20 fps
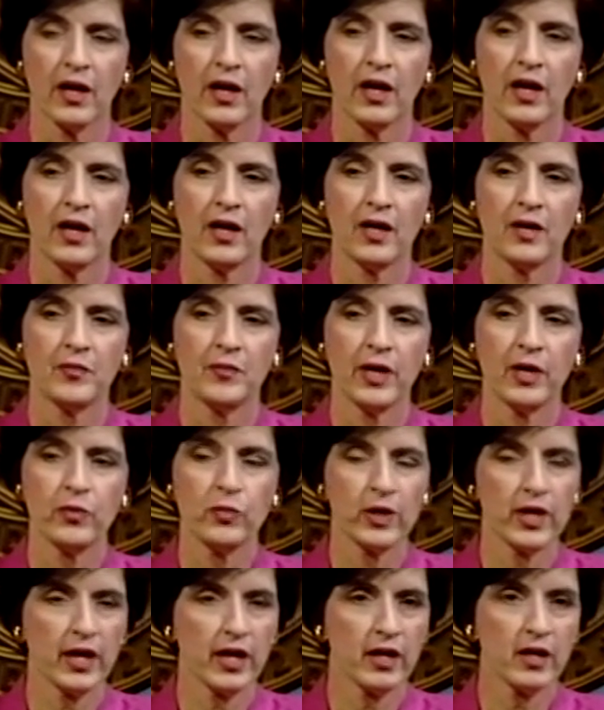And
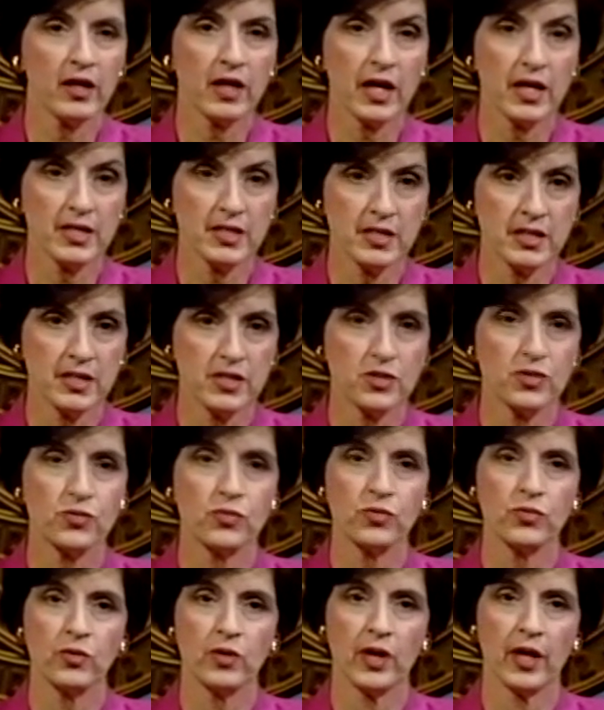we analyzed this
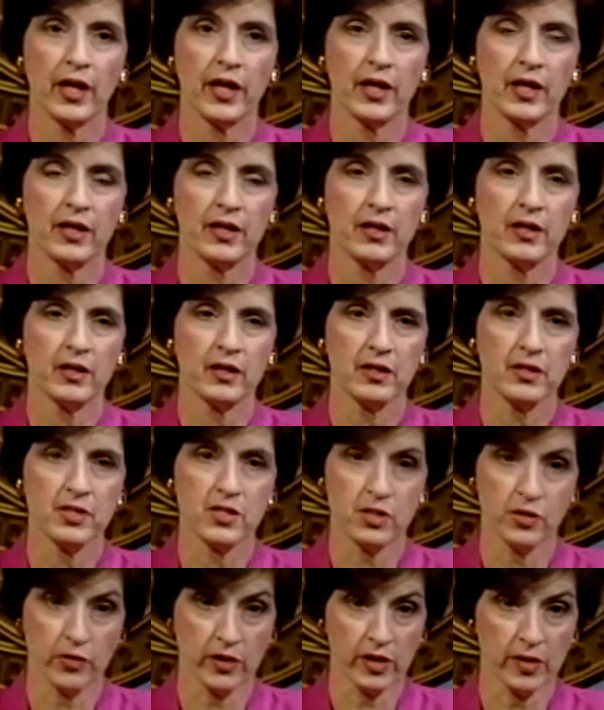through a
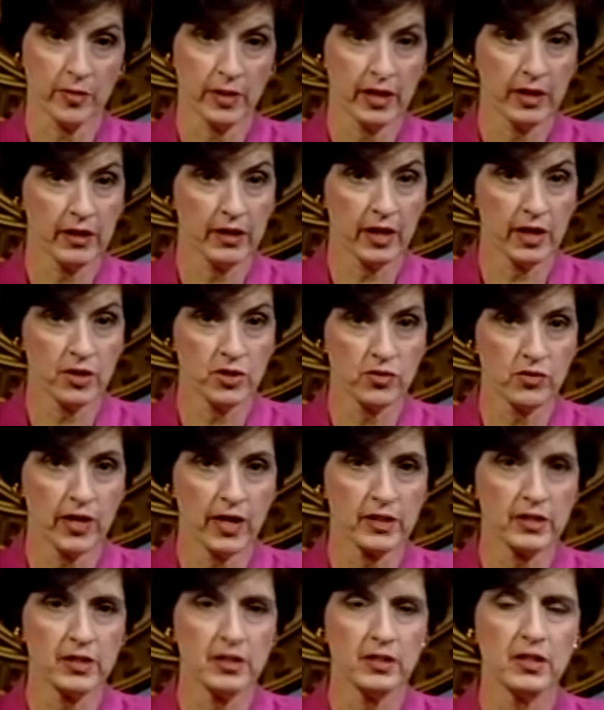steering committee that I
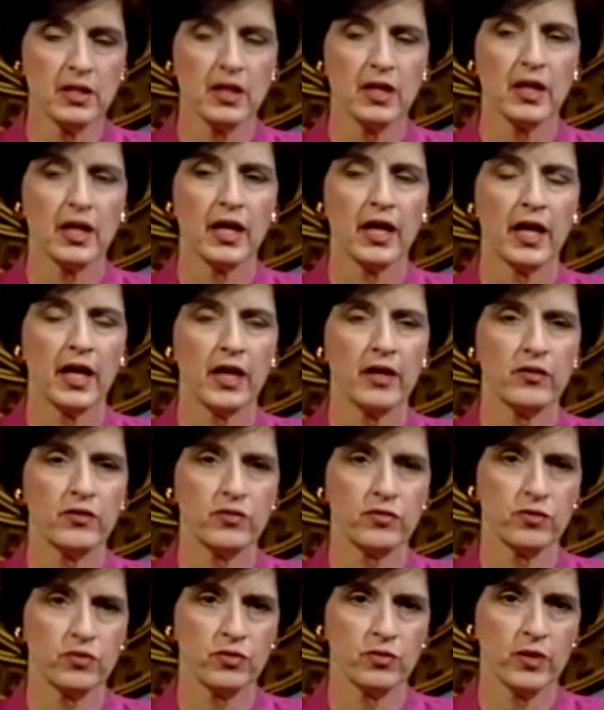directed and
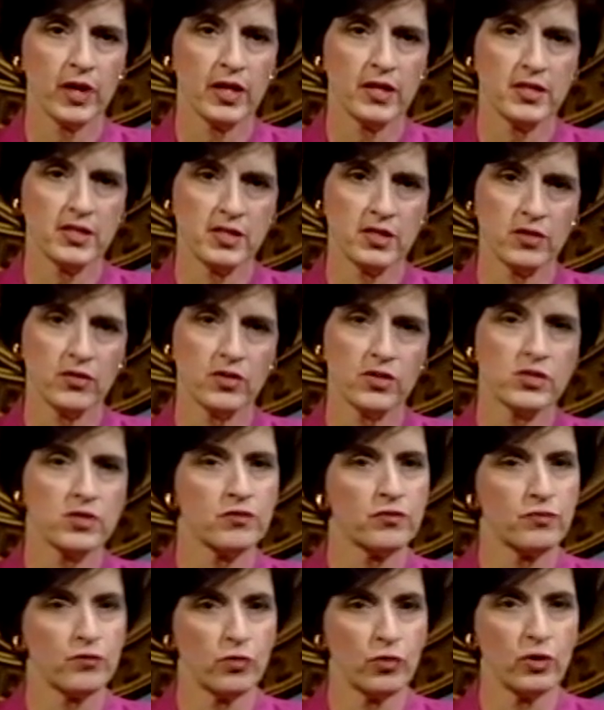through a series of
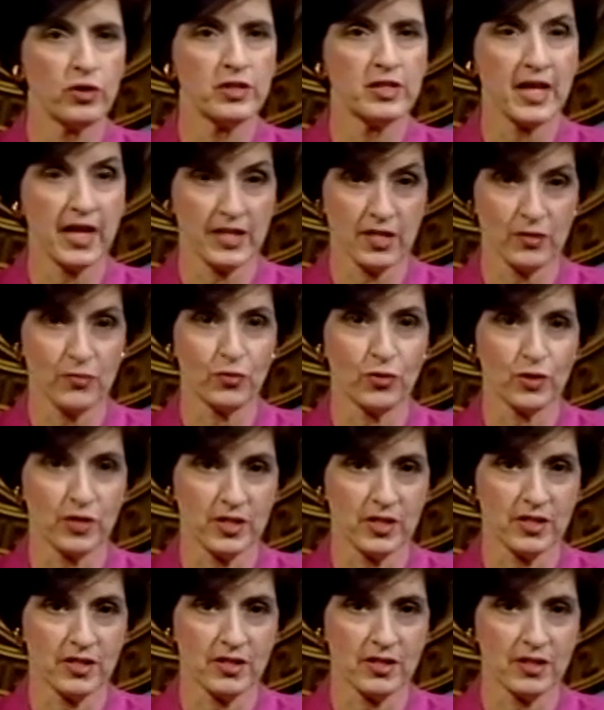4 task
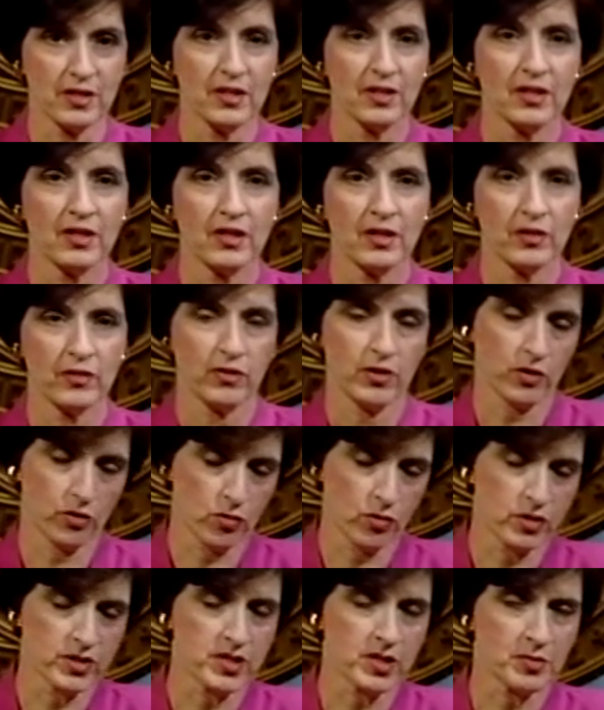forces. They're
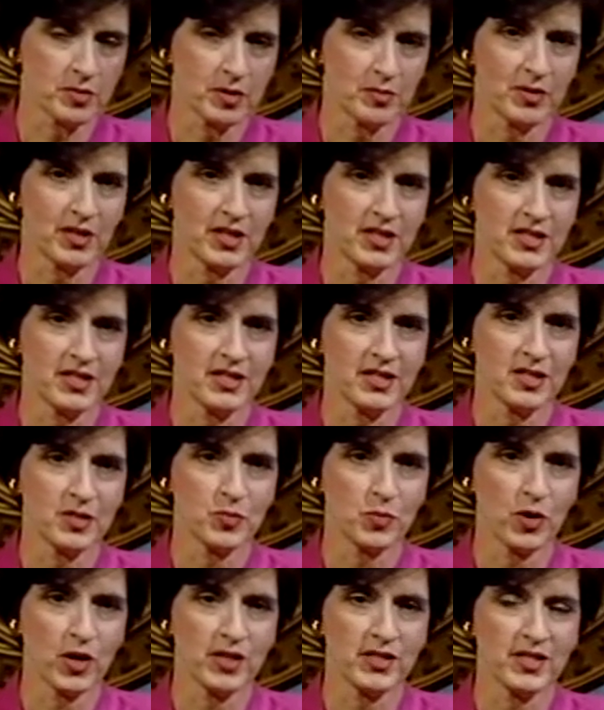called subcommittees in this
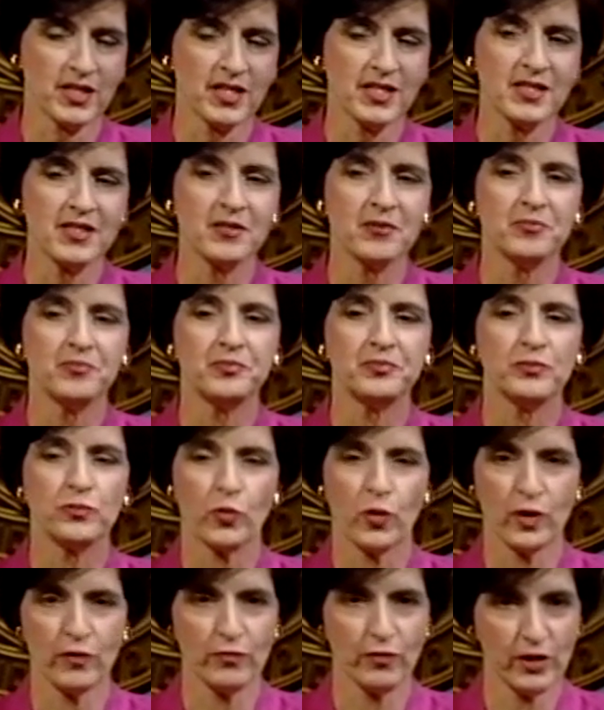process,
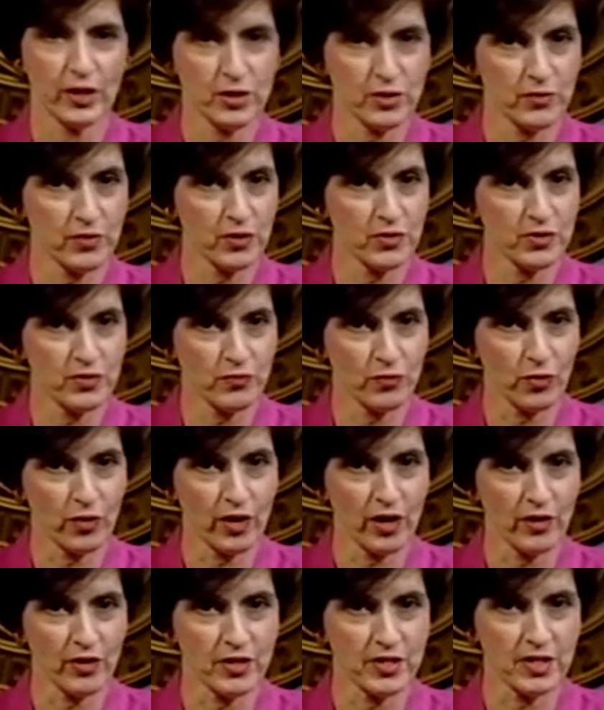one for each of those 4
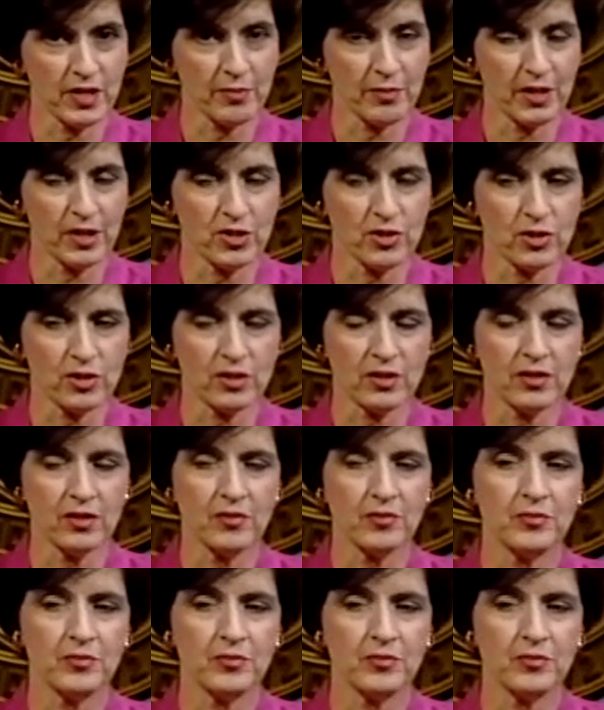areas I mentioned.